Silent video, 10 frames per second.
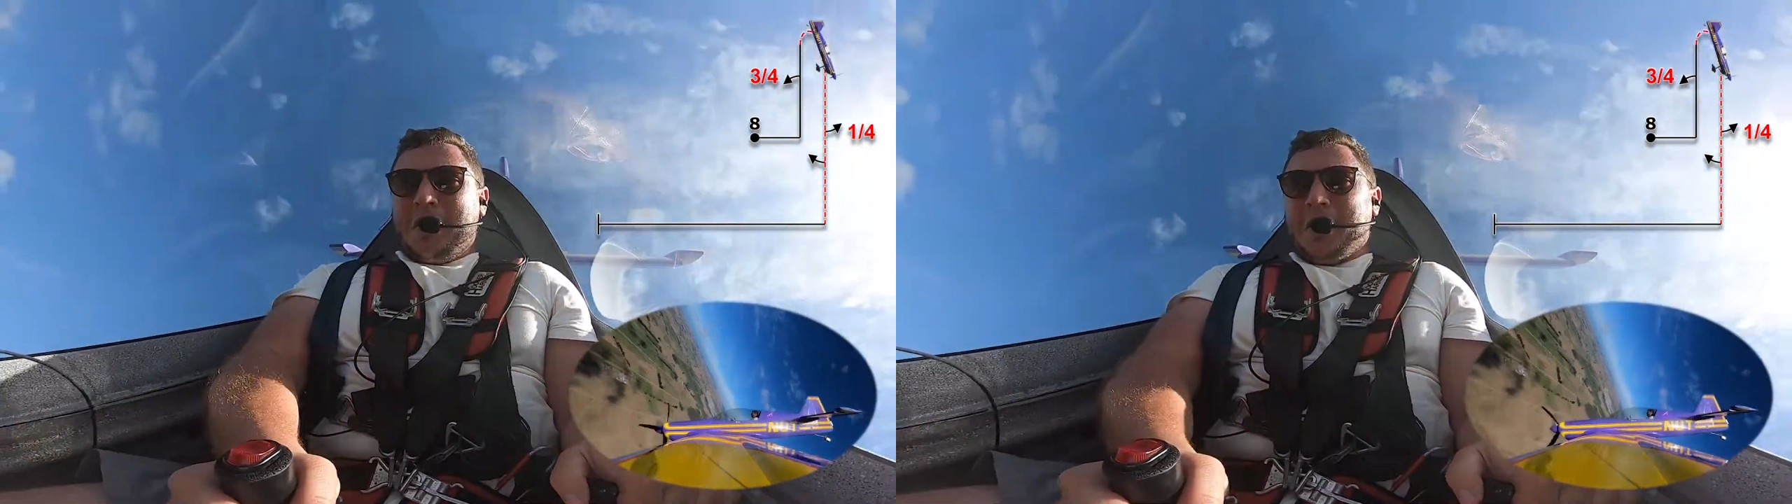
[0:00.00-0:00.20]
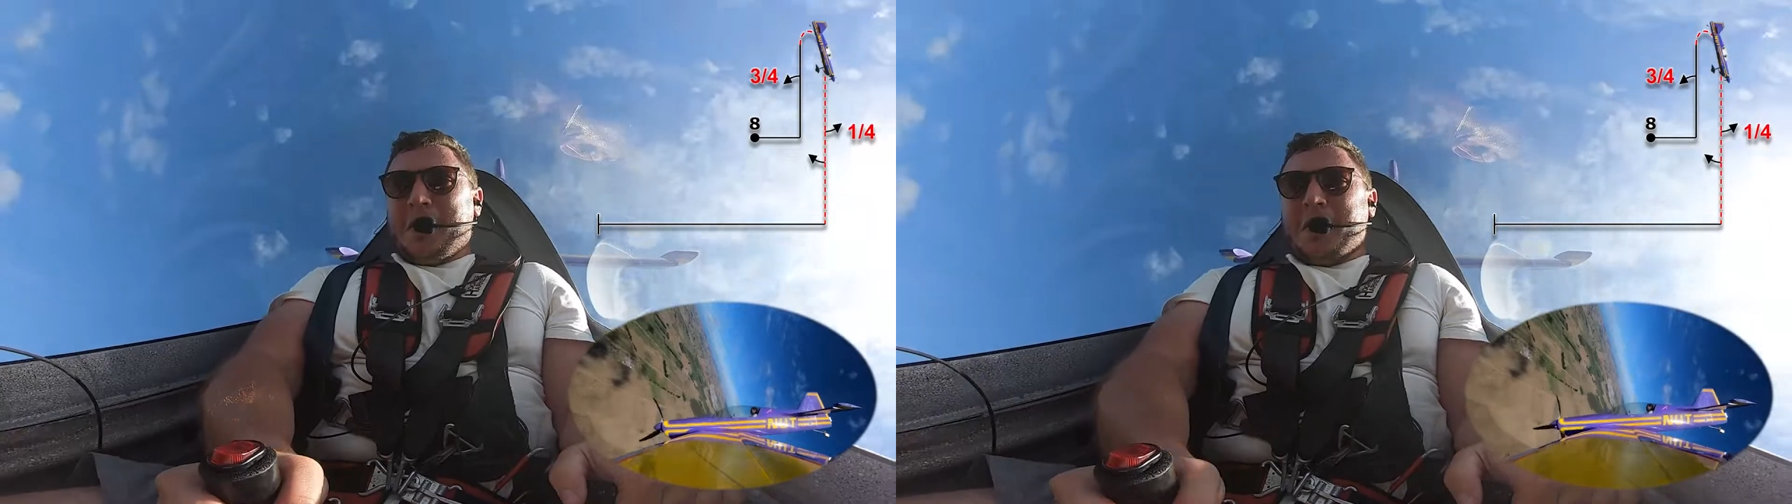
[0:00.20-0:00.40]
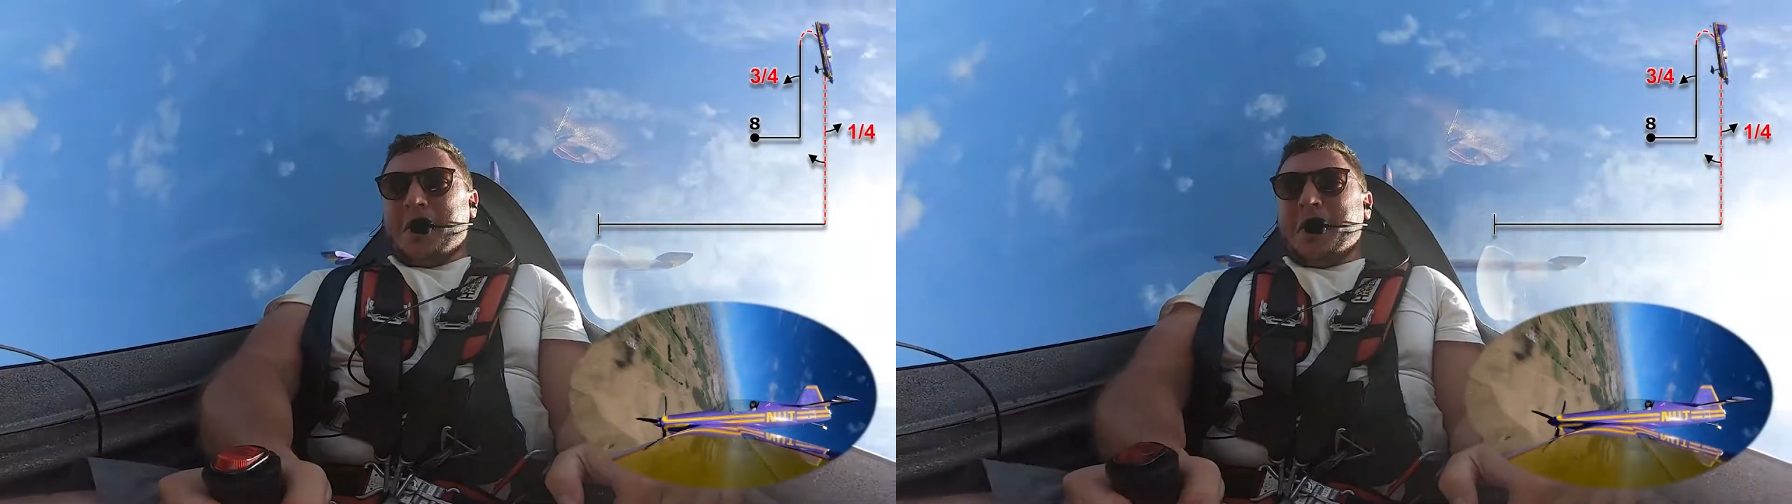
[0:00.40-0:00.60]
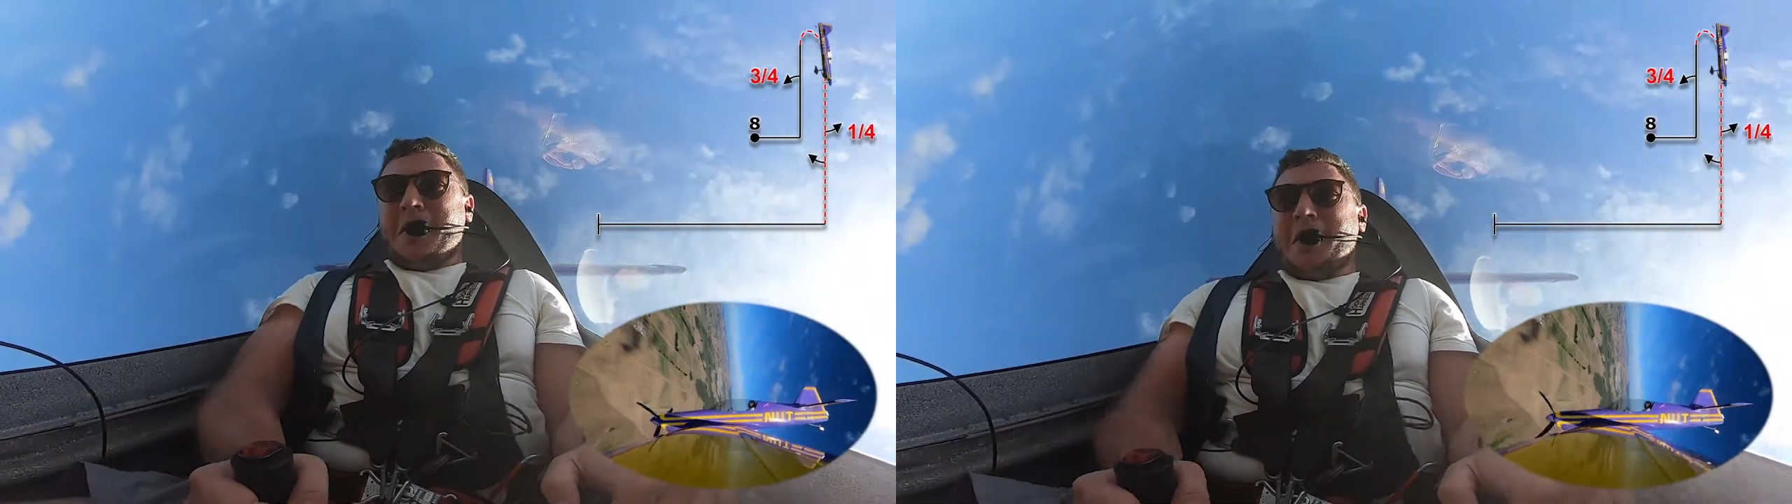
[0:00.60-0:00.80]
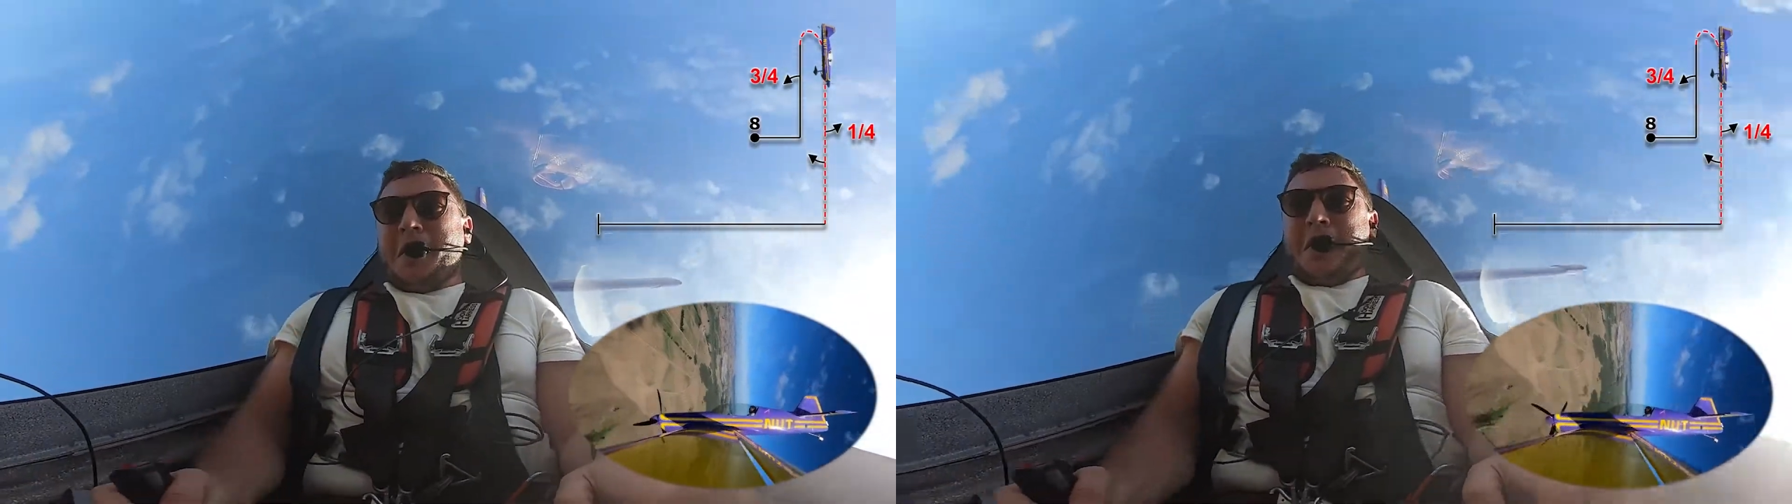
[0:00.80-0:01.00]
On the down
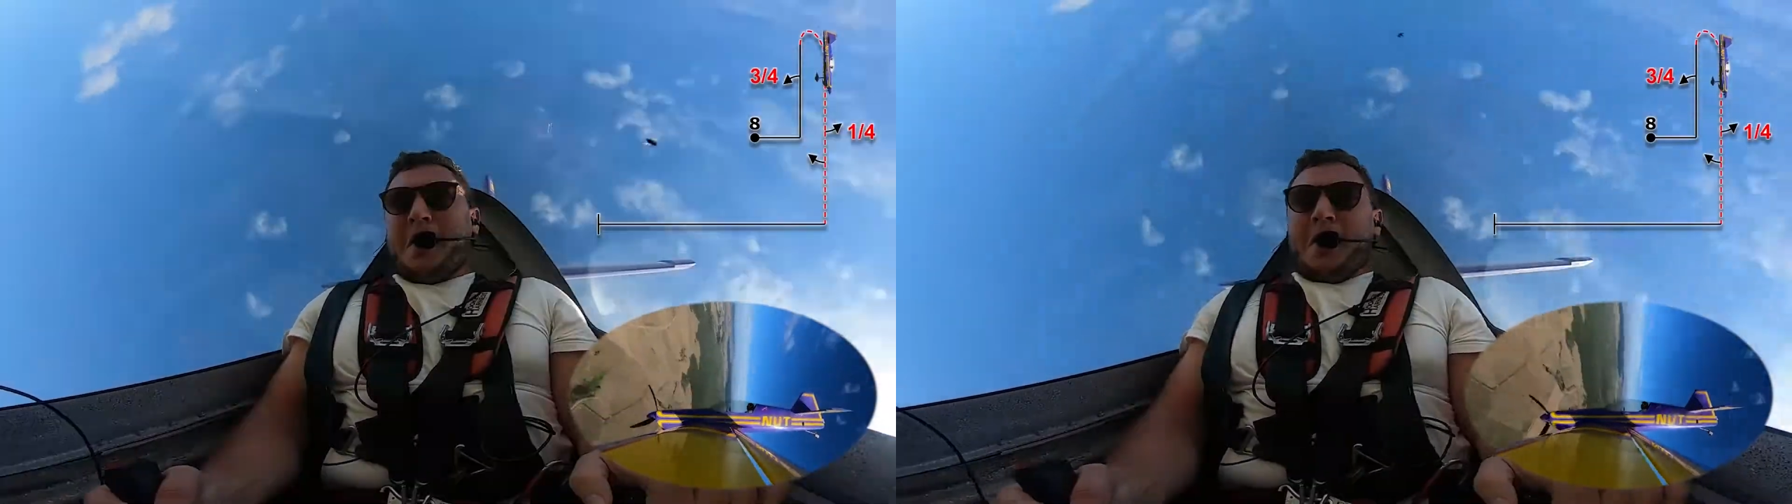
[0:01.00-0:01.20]
line,